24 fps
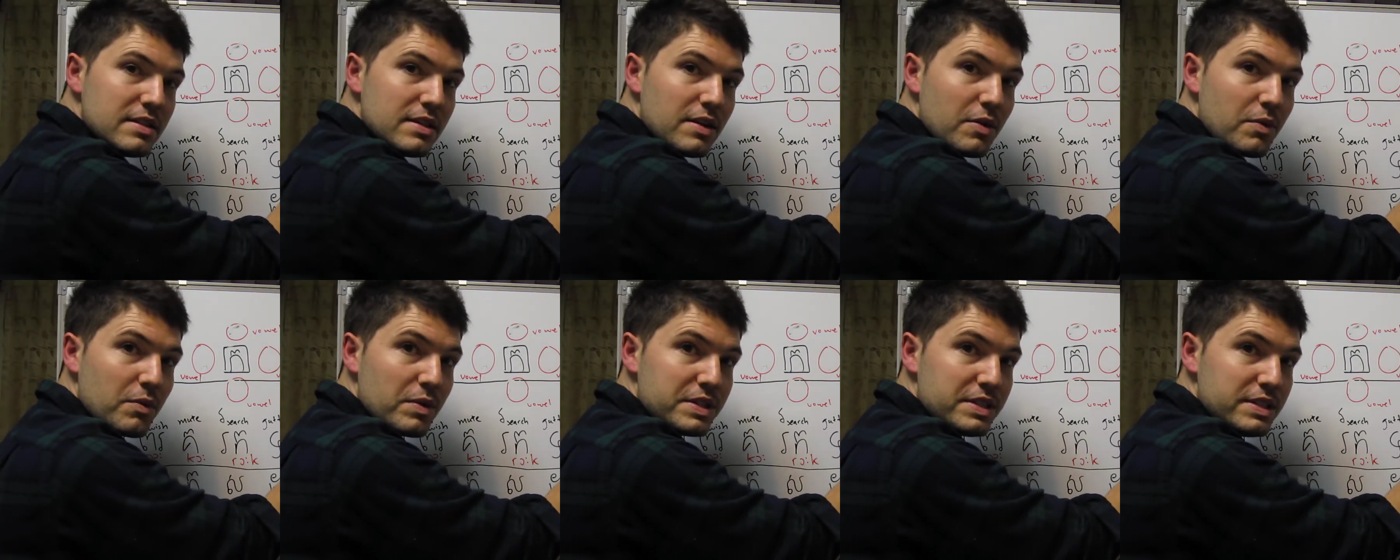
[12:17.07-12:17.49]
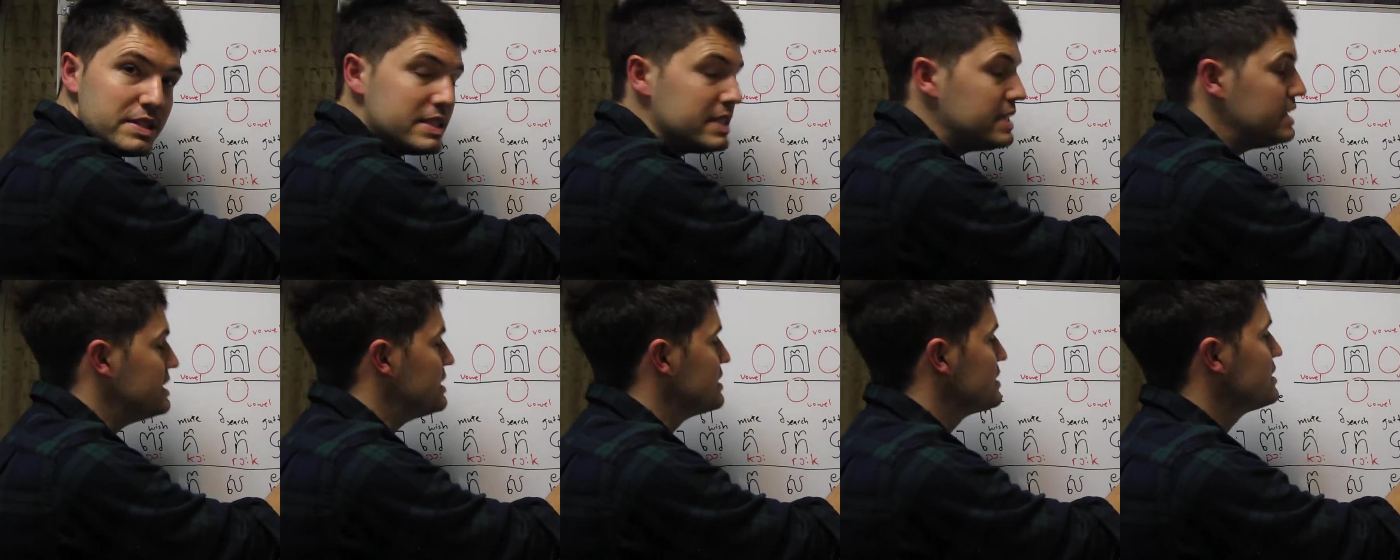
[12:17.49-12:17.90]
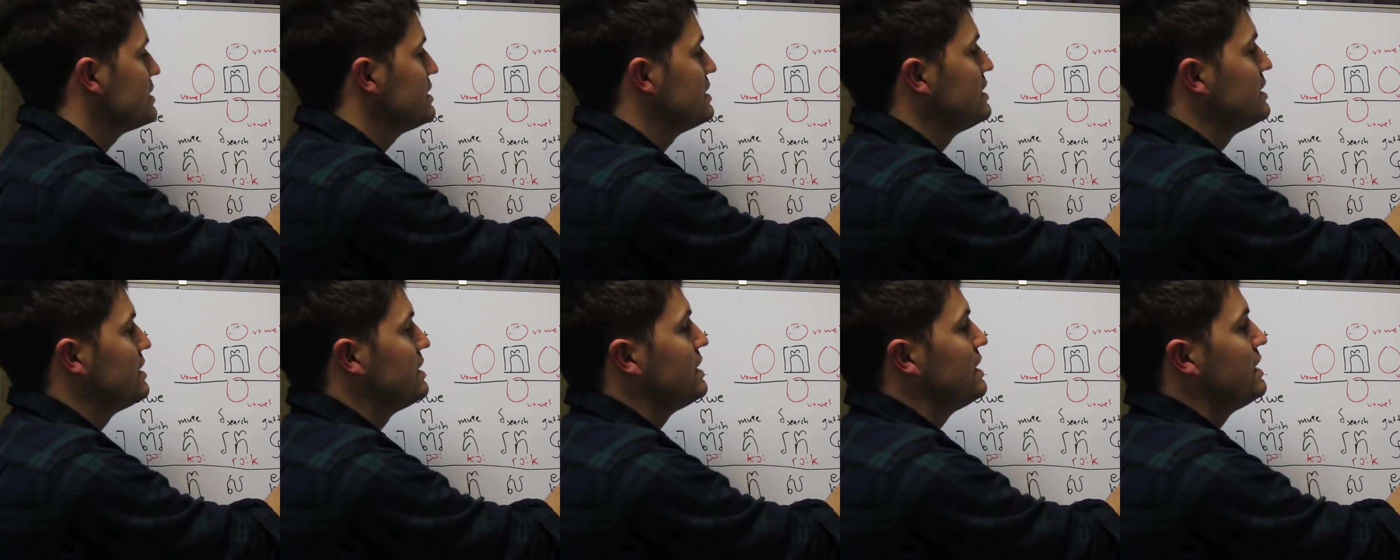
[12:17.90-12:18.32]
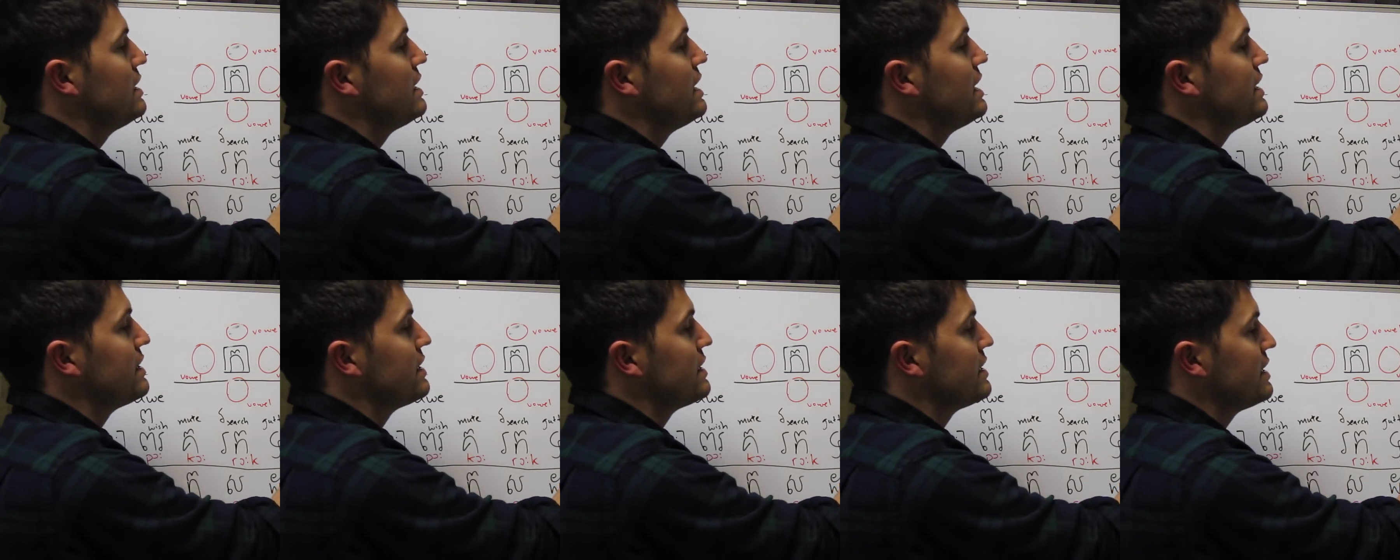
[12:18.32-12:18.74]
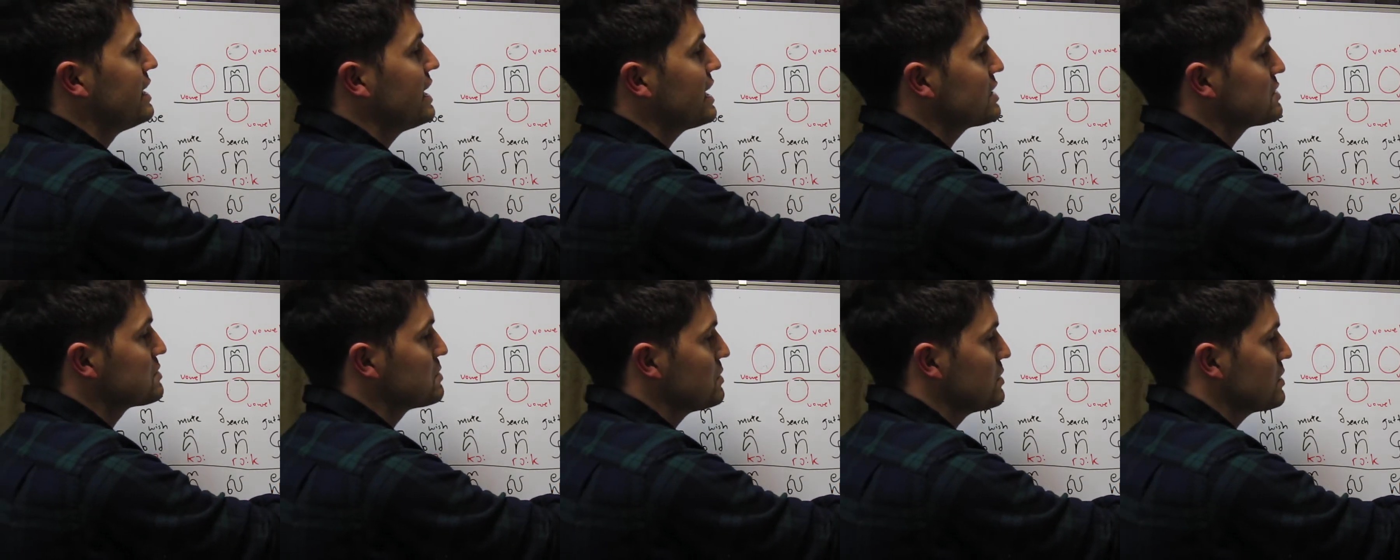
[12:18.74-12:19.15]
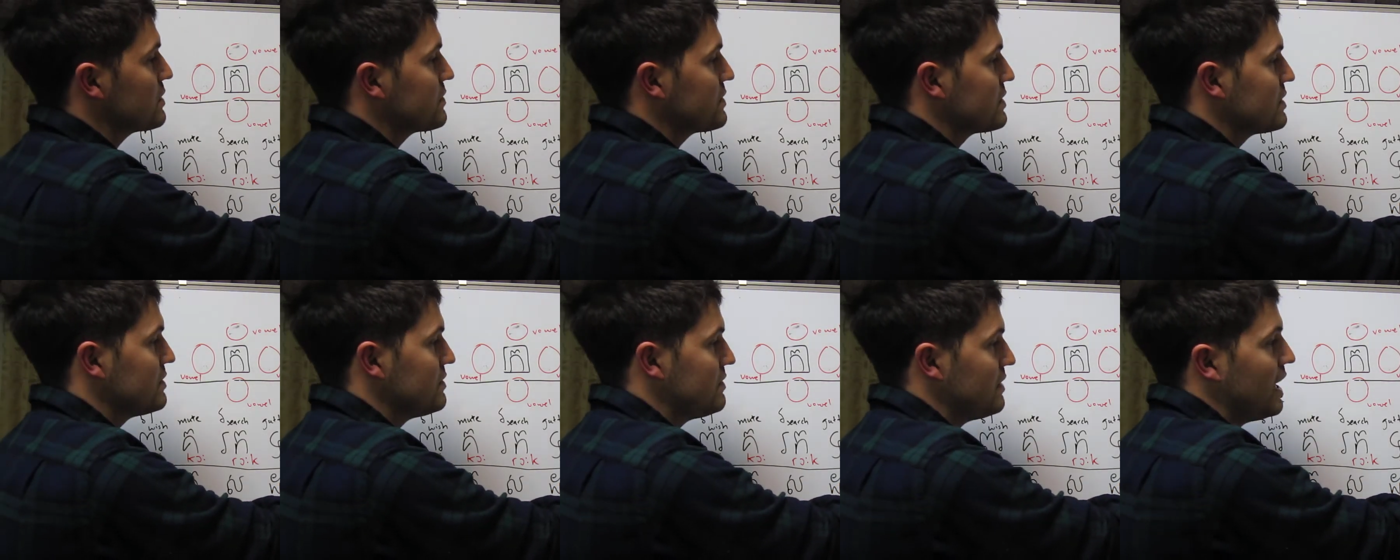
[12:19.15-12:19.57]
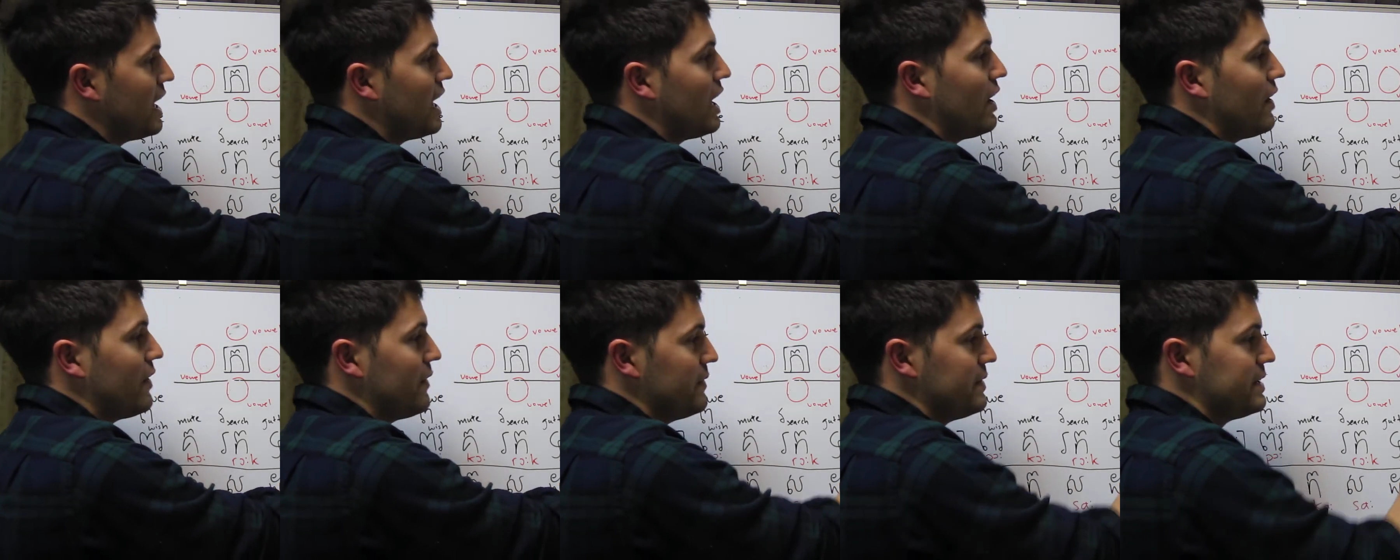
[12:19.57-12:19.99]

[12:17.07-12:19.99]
which is here, and then next we'll look for the vowel.